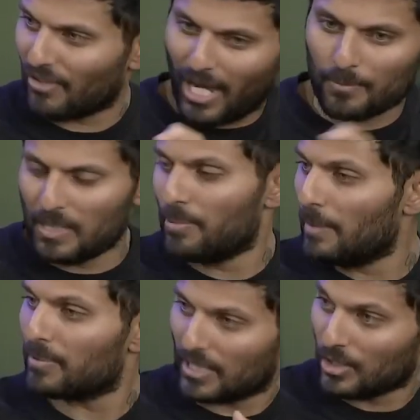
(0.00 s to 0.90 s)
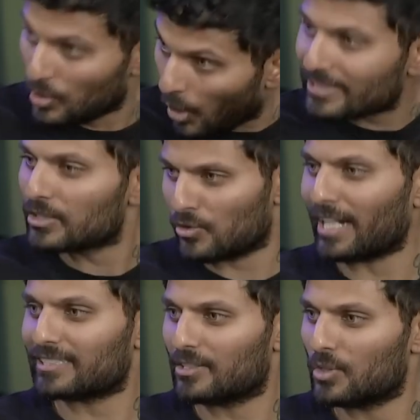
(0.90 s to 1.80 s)
for how many people are not
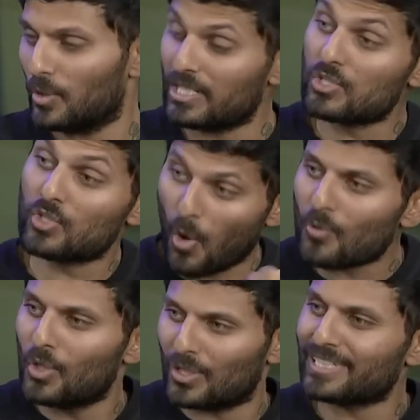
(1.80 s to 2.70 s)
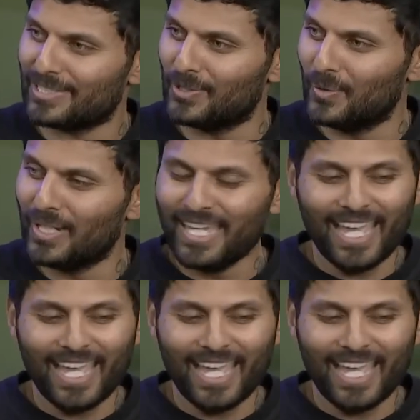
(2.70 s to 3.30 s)
attracted to you and don't look at you.